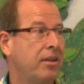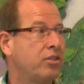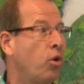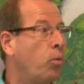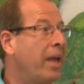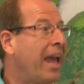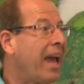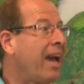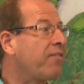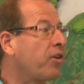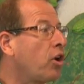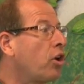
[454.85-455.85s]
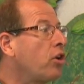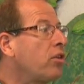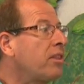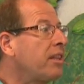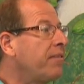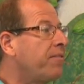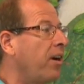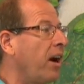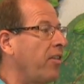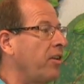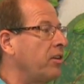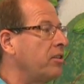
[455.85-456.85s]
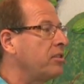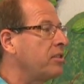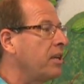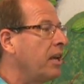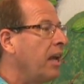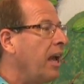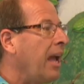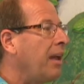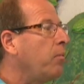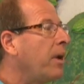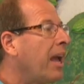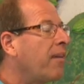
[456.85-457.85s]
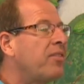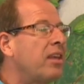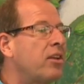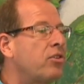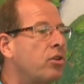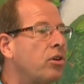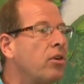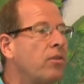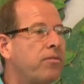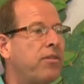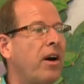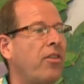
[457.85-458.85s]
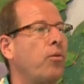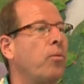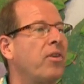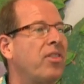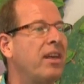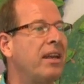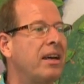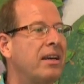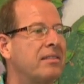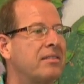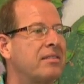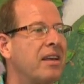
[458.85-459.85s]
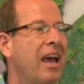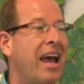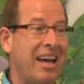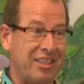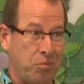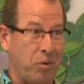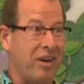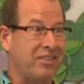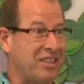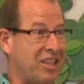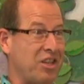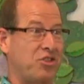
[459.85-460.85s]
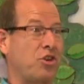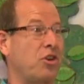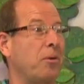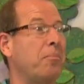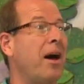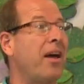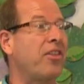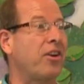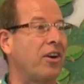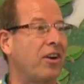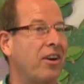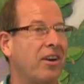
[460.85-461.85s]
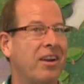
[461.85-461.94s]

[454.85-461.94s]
So we have our earthly fathers, and we have the eternal Father within us, as well as the eternal Mother.